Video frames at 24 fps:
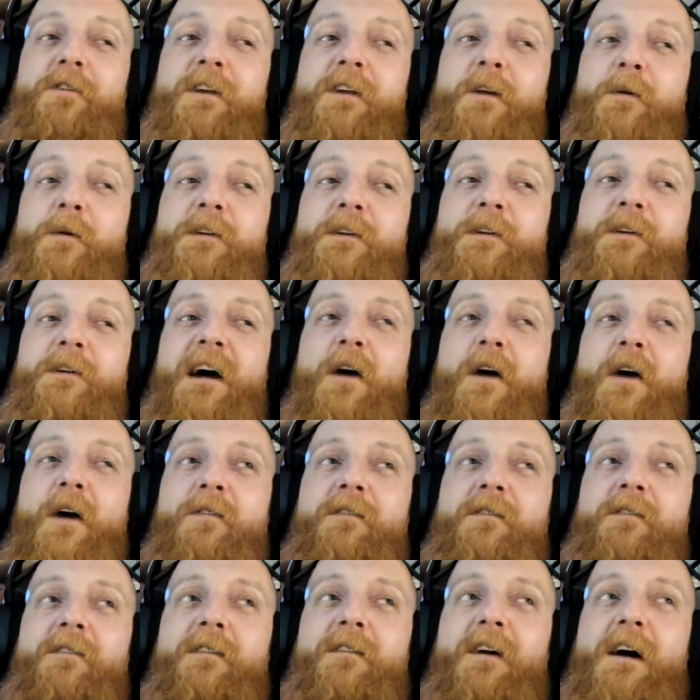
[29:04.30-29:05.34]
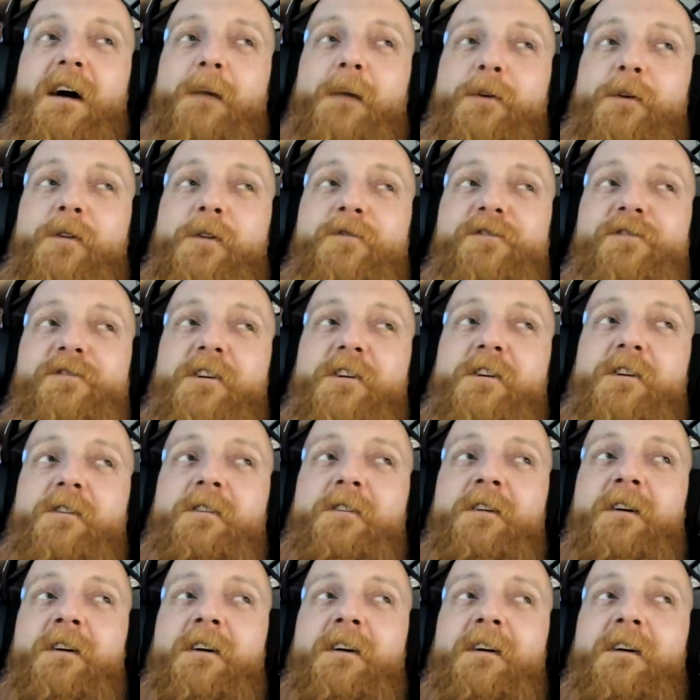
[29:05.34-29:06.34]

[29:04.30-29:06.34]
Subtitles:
here in town a couple of years ago.